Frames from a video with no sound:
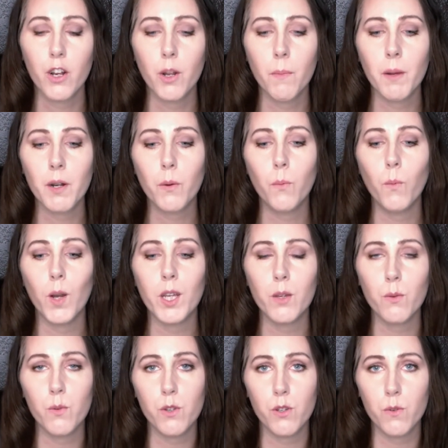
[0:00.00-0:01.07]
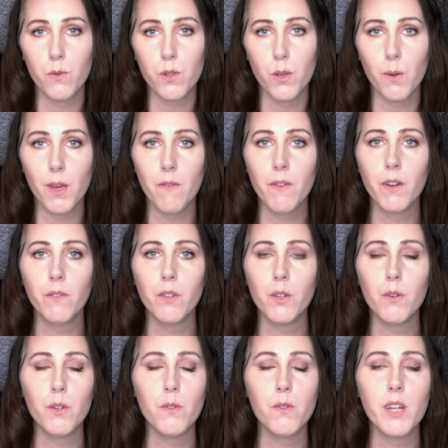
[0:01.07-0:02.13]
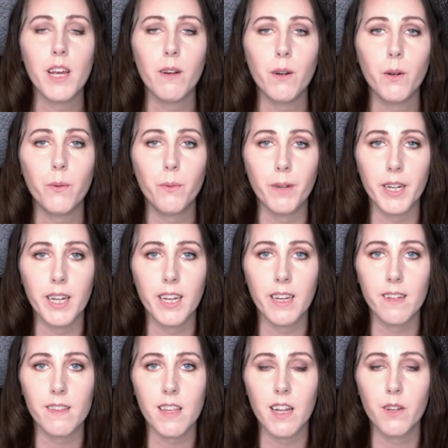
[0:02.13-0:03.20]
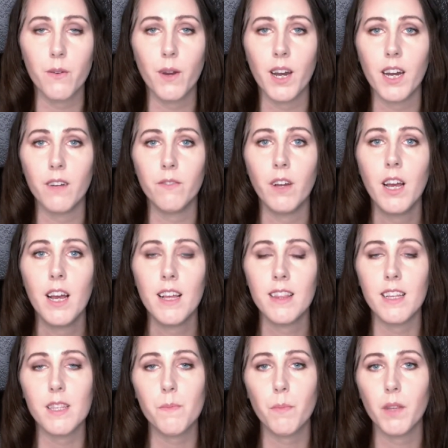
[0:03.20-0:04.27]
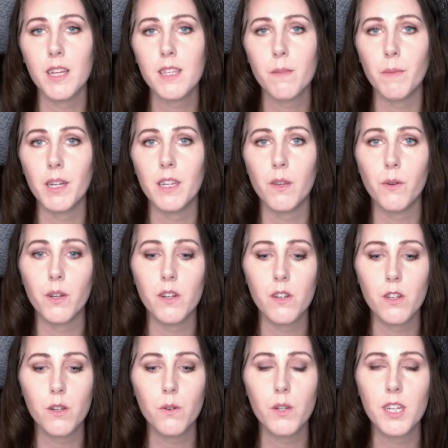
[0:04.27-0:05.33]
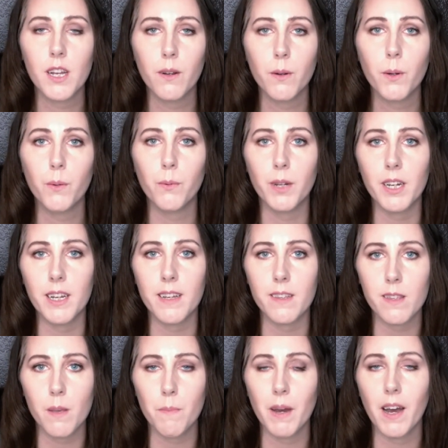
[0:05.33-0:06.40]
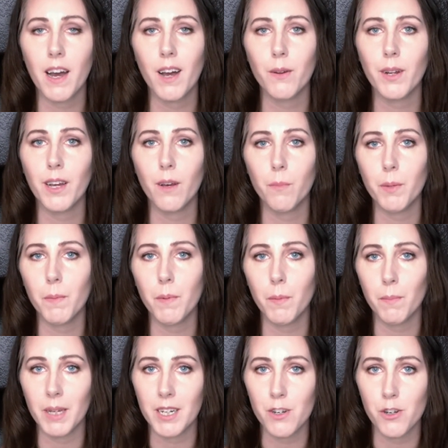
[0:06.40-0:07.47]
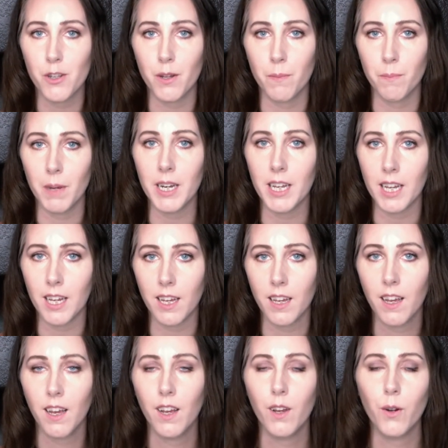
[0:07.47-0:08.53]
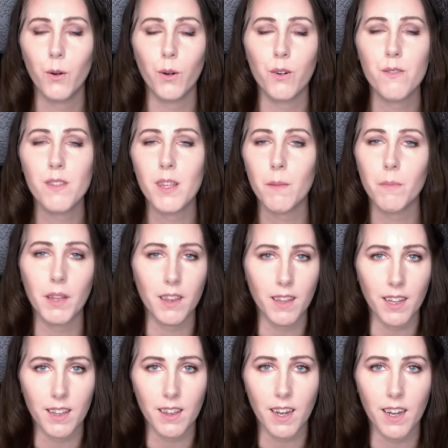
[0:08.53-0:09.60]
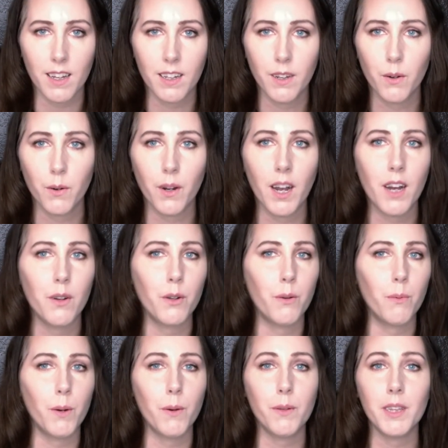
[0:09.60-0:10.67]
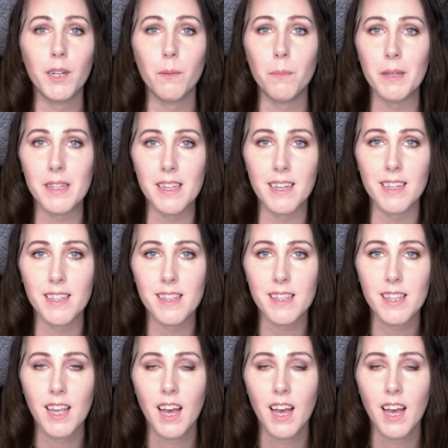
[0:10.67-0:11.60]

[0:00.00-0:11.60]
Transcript: No matter what you do, so even if you do tarot readings and you have this placement, you could do tarot readings about how to help people manage their money or something like that, or how to grow in their business.